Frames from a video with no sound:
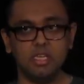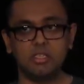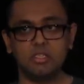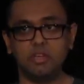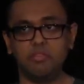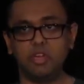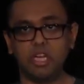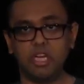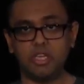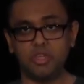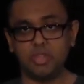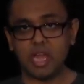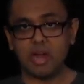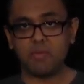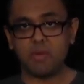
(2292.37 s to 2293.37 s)
So if you're going to
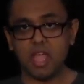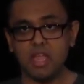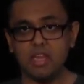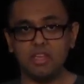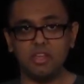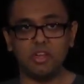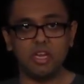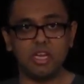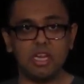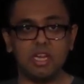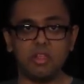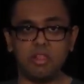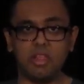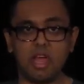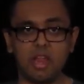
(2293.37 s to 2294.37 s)
do that right, you're going to need
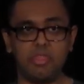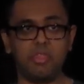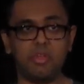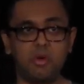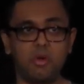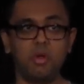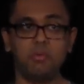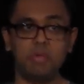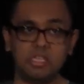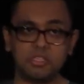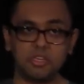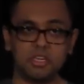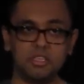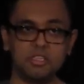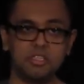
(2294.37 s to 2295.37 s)
a lot of thorough
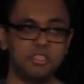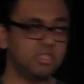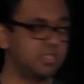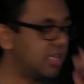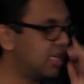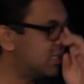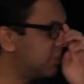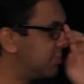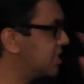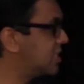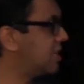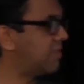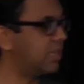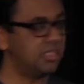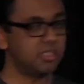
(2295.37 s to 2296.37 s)
research, just like some of the
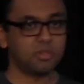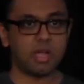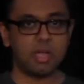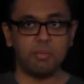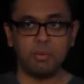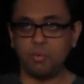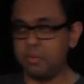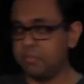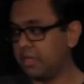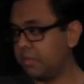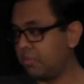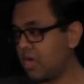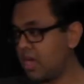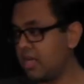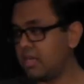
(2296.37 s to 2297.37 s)
stuff I described when we built
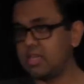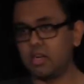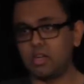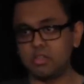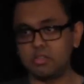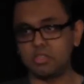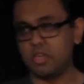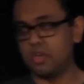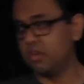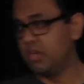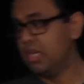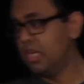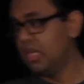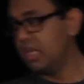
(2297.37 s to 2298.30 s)
product, and also,